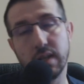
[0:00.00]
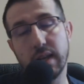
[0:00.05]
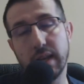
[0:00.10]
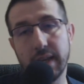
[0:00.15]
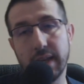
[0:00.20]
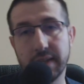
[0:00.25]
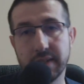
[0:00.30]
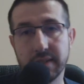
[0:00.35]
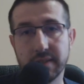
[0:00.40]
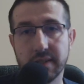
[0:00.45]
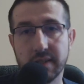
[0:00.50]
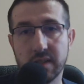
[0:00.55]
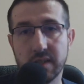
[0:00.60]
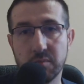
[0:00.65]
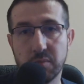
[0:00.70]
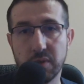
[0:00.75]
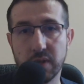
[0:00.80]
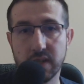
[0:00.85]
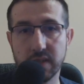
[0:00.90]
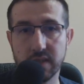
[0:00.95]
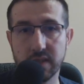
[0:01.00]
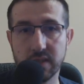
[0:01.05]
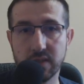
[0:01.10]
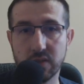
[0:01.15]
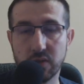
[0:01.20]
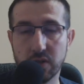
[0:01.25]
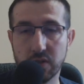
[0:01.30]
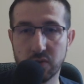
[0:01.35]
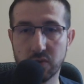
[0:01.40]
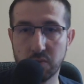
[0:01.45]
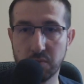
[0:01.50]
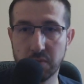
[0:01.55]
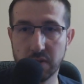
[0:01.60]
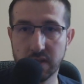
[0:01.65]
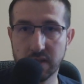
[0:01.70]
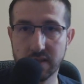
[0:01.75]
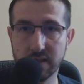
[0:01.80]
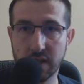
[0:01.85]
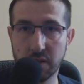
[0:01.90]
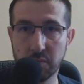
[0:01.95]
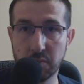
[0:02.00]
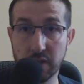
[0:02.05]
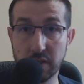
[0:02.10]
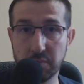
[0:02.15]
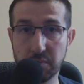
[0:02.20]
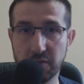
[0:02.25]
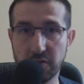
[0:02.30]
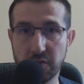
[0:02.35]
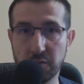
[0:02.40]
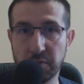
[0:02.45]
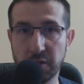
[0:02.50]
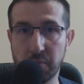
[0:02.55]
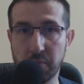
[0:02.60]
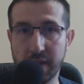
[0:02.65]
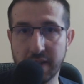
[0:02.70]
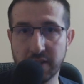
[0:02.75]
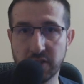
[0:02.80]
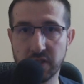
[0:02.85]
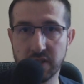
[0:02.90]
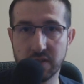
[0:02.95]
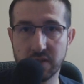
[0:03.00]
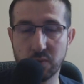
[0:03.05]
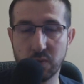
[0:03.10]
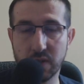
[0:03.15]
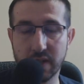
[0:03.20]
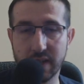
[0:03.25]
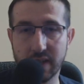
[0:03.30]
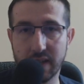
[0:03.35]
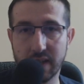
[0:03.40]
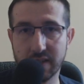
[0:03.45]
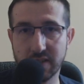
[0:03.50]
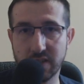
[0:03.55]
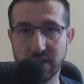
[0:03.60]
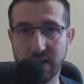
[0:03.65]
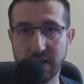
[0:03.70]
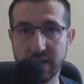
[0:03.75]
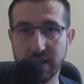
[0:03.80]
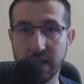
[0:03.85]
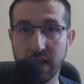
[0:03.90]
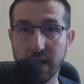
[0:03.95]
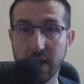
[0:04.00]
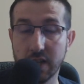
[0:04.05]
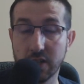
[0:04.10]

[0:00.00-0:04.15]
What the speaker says: And the second part is going to be some PvP matches where I actually